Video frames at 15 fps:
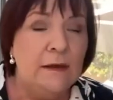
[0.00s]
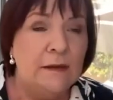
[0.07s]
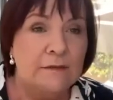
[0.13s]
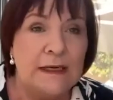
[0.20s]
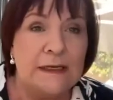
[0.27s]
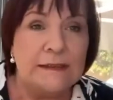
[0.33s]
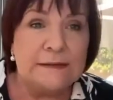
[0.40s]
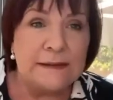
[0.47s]

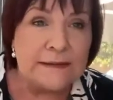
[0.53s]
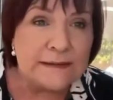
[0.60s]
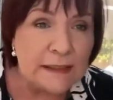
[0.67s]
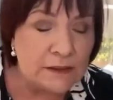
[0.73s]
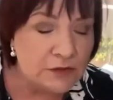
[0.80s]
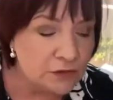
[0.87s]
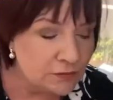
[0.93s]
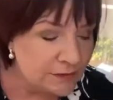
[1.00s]
that
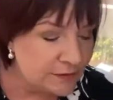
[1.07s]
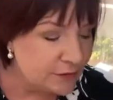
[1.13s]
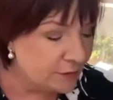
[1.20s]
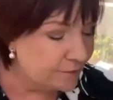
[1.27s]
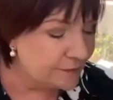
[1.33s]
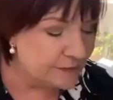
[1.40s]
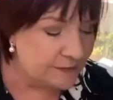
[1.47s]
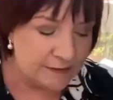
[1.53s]
essential
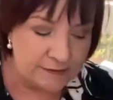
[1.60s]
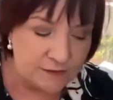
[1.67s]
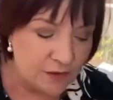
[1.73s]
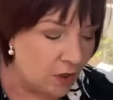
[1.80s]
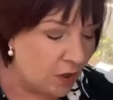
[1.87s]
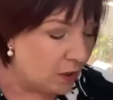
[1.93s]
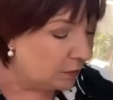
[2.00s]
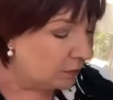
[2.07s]
services
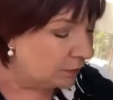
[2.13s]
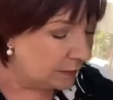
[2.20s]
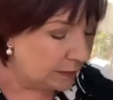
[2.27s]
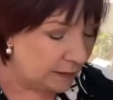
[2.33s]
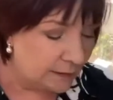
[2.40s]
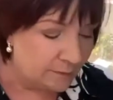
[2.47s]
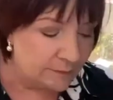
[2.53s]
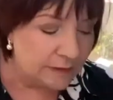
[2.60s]

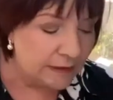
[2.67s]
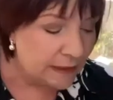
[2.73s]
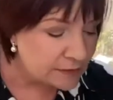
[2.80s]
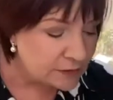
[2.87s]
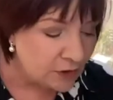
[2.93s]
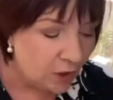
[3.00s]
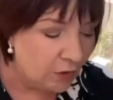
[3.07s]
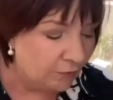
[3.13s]
are
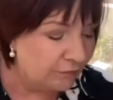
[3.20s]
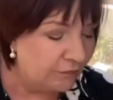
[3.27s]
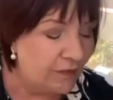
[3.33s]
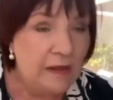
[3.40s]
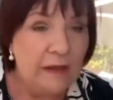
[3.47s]
cut off,